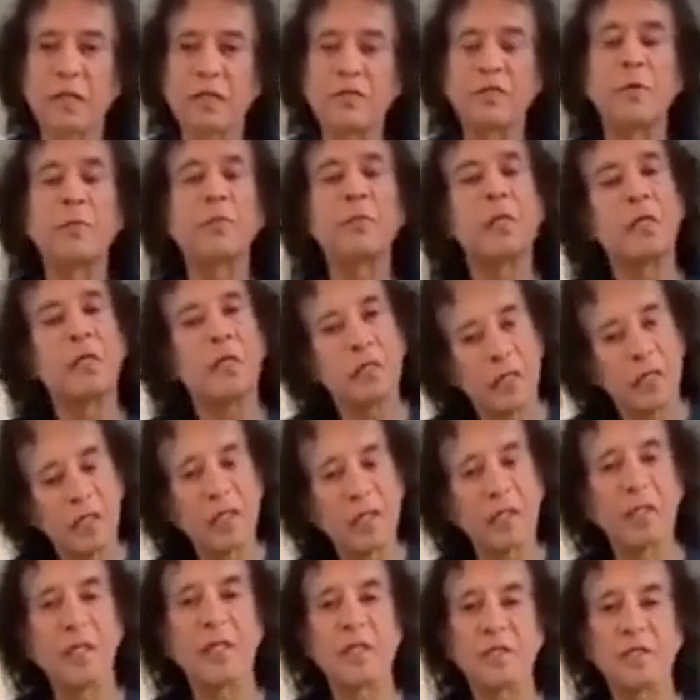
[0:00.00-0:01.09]
for me
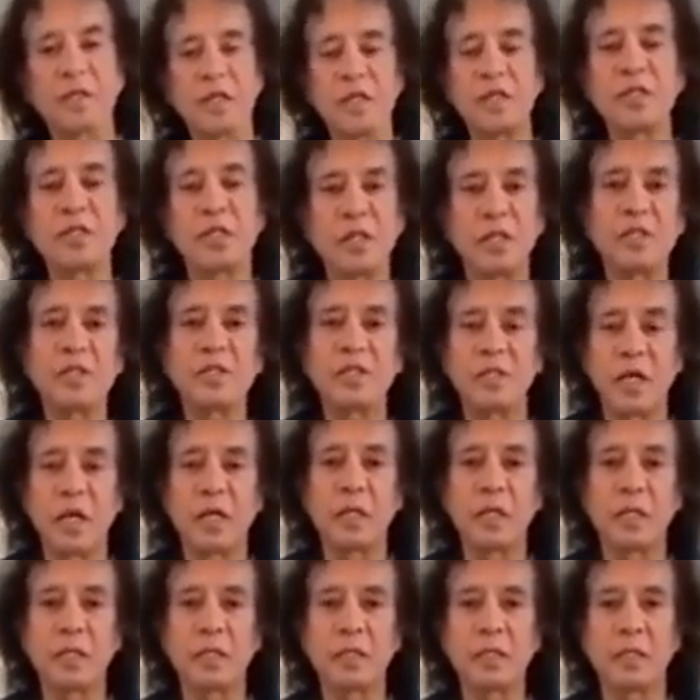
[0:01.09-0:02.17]

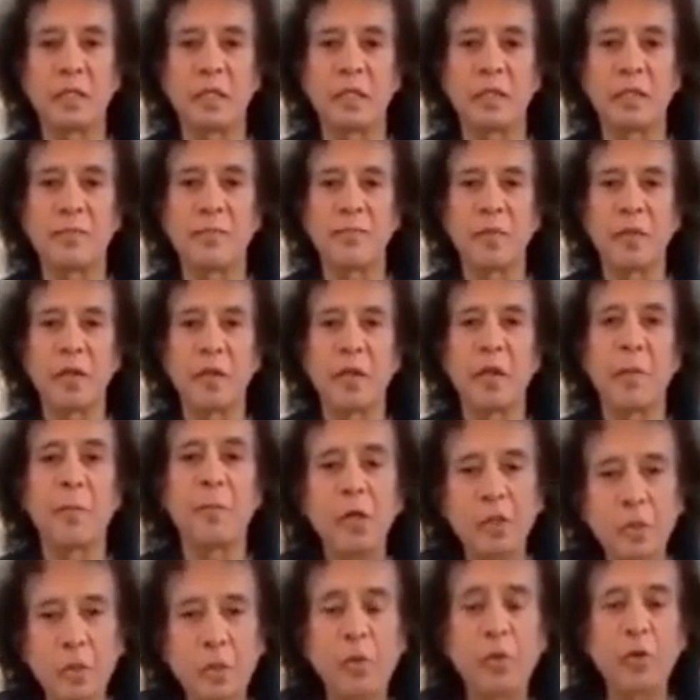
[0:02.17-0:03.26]
is
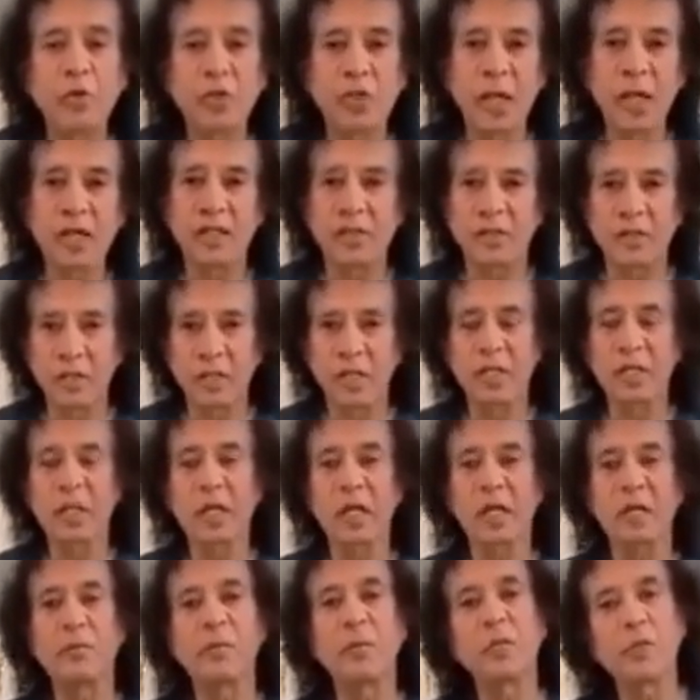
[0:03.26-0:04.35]
much more challenging
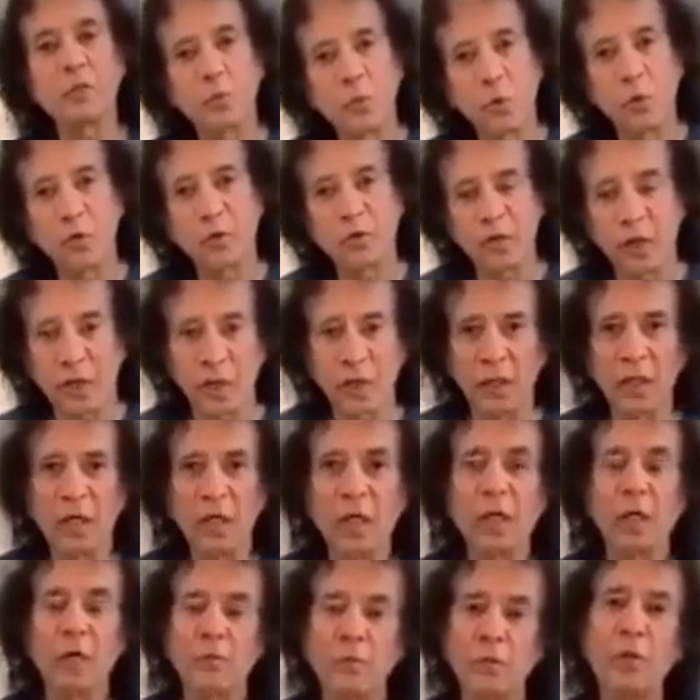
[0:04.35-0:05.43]
and much more fun.
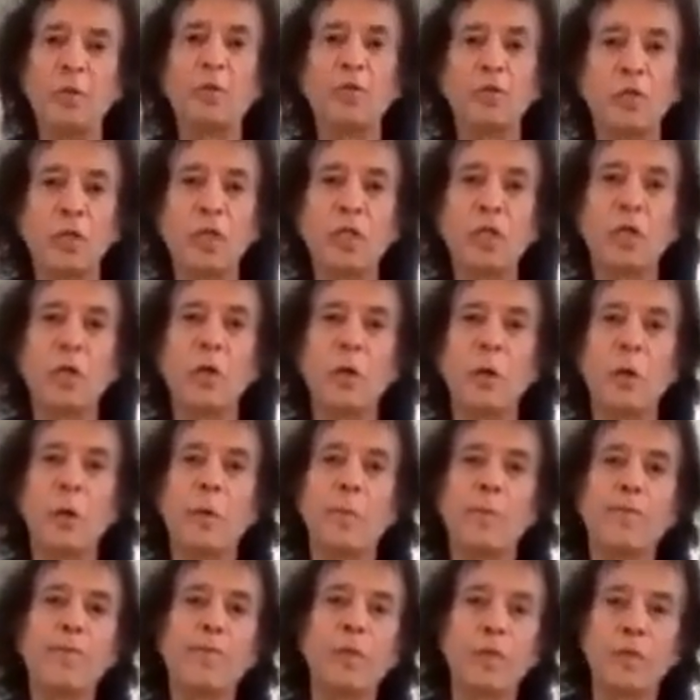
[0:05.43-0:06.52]
We usually
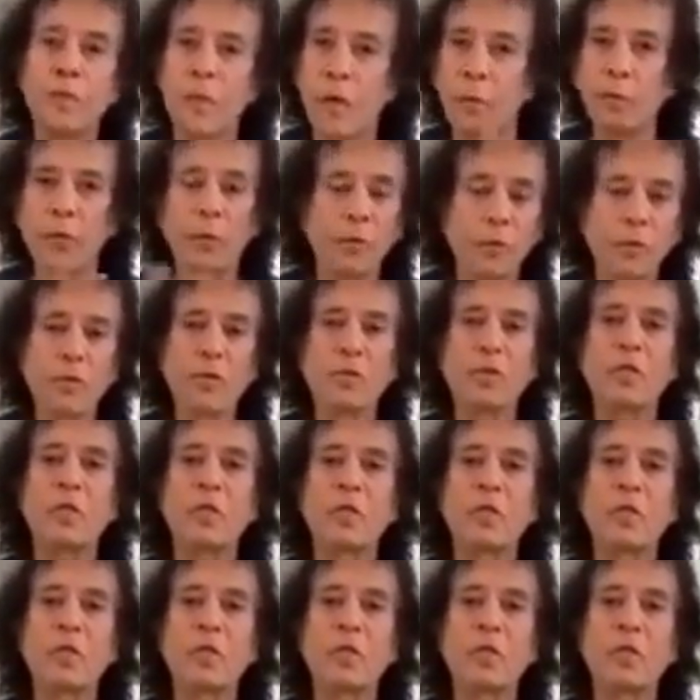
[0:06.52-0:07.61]
go doubles
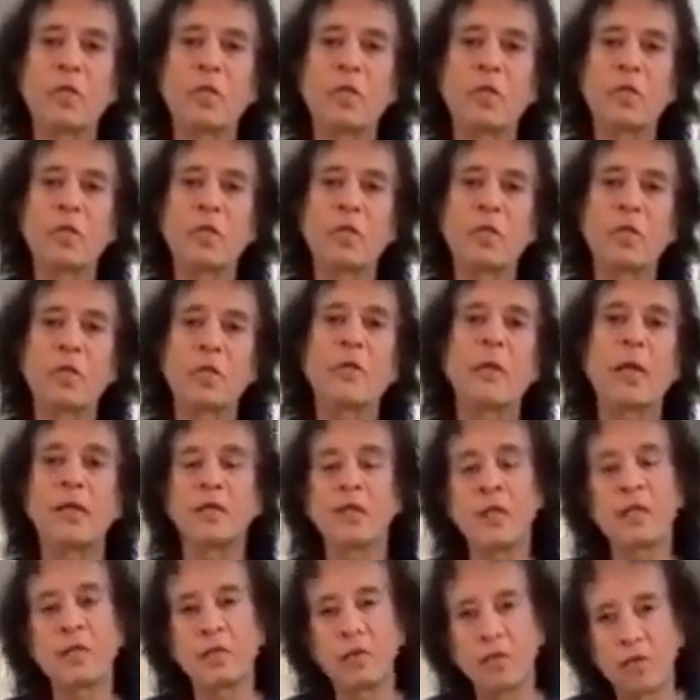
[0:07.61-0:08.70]

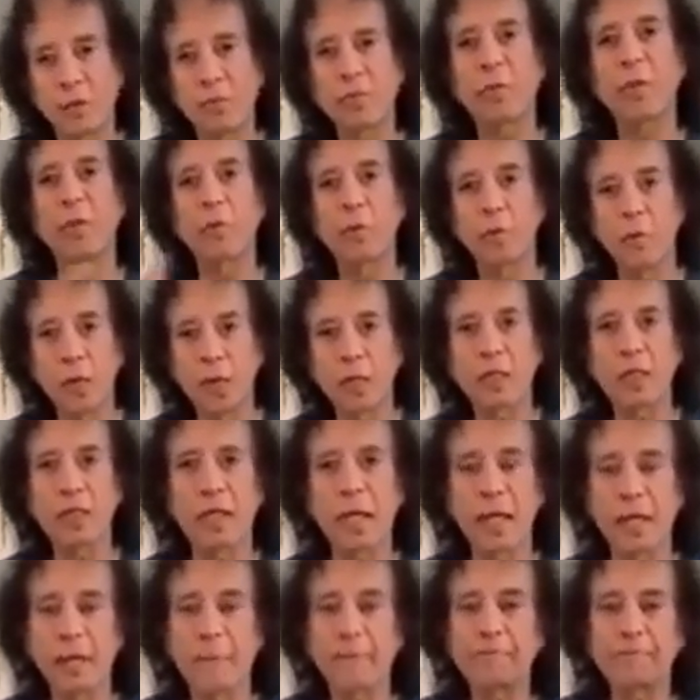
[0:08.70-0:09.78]
and then triple one,
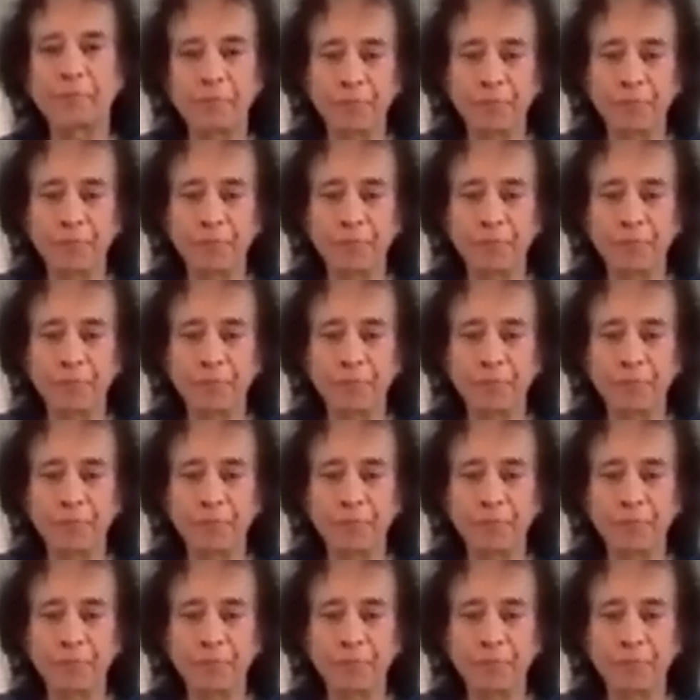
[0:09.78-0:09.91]
like